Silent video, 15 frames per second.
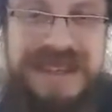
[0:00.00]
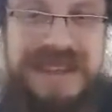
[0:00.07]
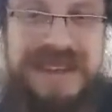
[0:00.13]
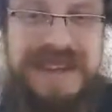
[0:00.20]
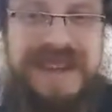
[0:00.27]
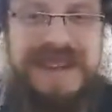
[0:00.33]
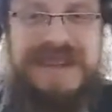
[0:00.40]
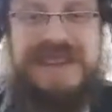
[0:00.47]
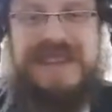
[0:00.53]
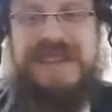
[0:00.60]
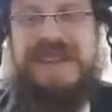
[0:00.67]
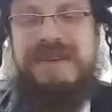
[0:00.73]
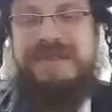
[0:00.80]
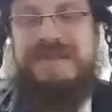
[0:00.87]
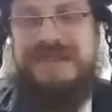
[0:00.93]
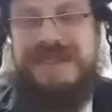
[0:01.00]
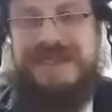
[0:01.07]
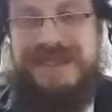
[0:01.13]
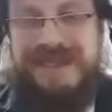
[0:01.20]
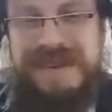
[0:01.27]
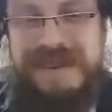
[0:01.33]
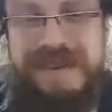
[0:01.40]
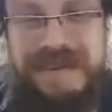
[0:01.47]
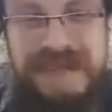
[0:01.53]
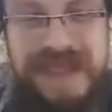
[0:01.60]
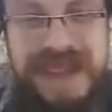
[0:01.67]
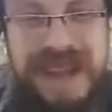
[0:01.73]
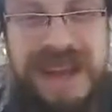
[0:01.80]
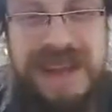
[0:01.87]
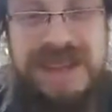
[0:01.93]
the numbers.
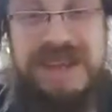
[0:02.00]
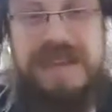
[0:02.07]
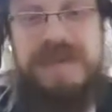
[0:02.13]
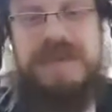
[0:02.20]
And